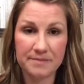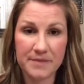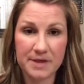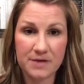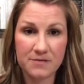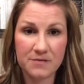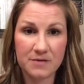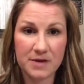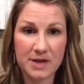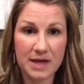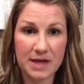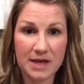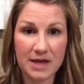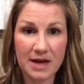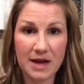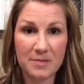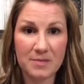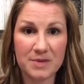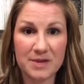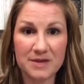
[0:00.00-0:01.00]
for like an
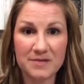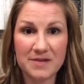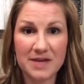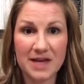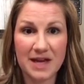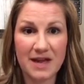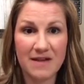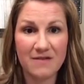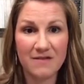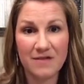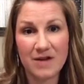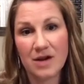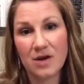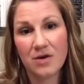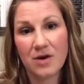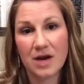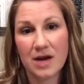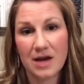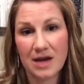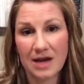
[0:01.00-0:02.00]
uplifting,
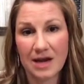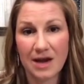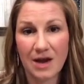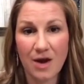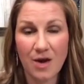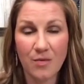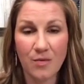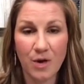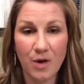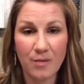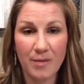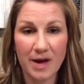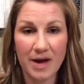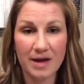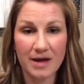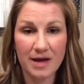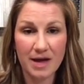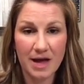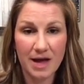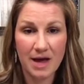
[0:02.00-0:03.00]
invigorating aroma.
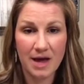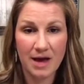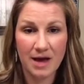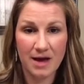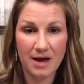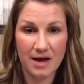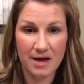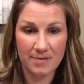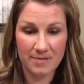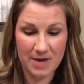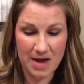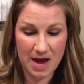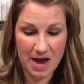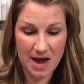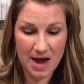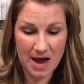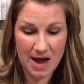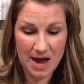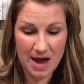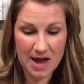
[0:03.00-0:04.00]

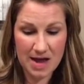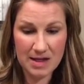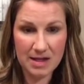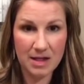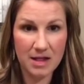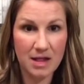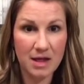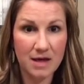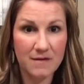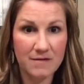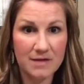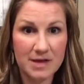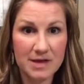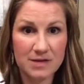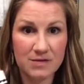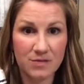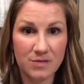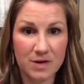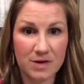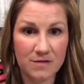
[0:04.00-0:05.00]
I love
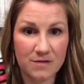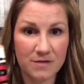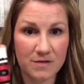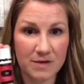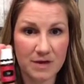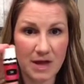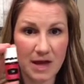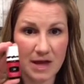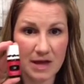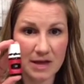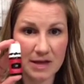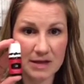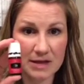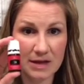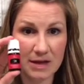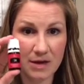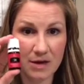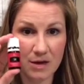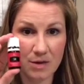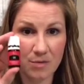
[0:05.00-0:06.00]
this one for like
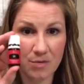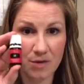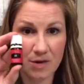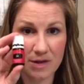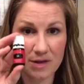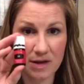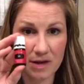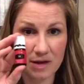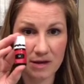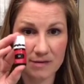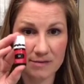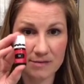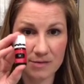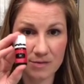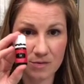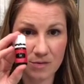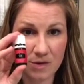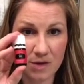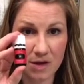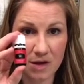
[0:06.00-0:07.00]
clear breathing,
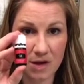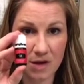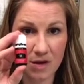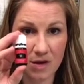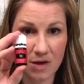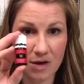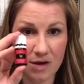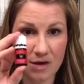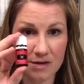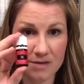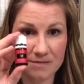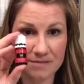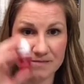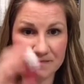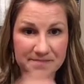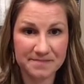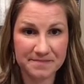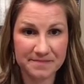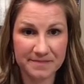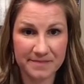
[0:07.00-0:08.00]
really good,
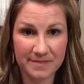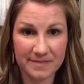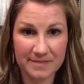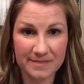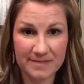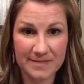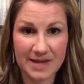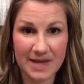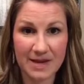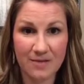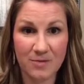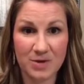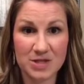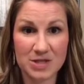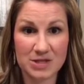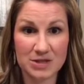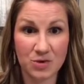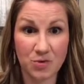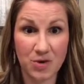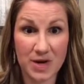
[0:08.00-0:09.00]
which
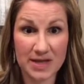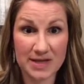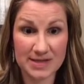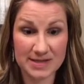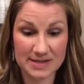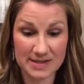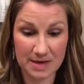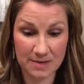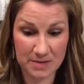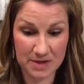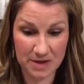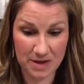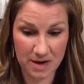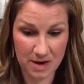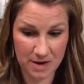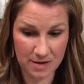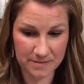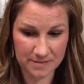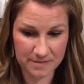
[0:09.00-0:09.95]
is great this time of the year.